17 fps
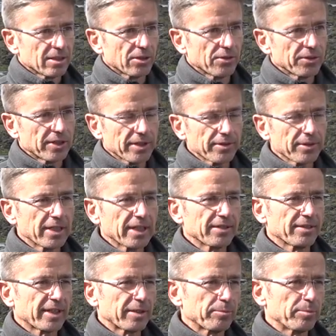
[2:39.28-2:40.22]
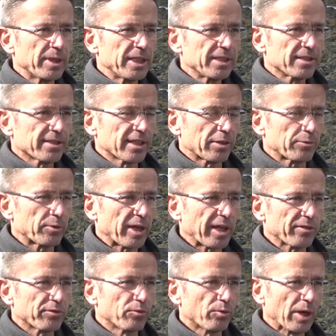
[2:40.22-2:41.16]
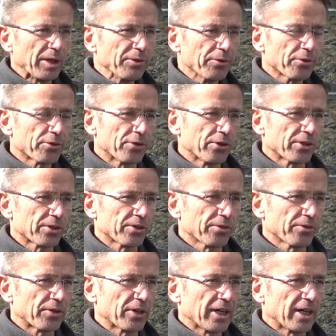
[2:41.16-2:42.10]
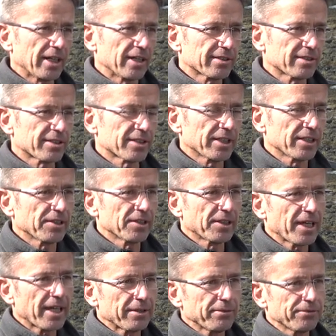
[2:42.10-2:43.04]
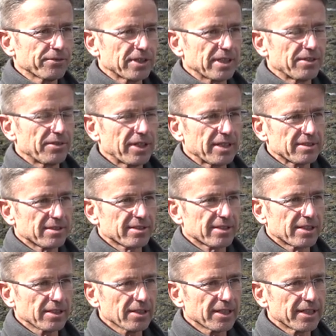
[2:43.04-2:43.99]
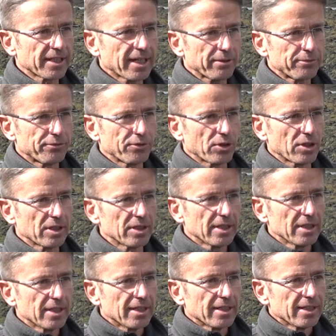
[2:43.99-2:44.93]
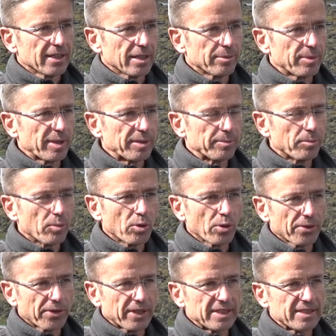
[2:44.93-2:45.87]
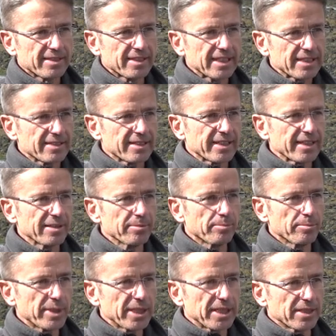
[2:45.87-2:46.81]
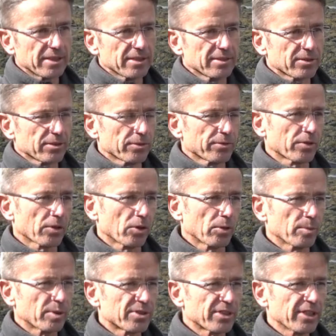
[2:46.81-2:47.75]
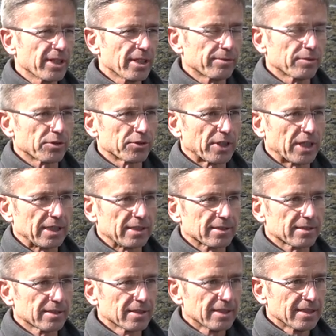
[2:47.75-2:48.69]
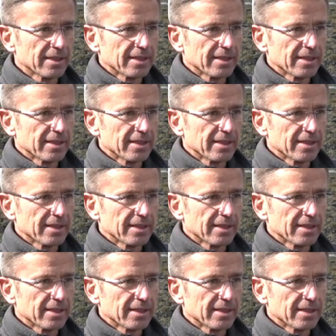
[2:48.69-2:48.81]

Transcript: On the other hand, that means that we have one-third of the ice still left, and that's still enough for a bit more than sixty meters of global sea level rise.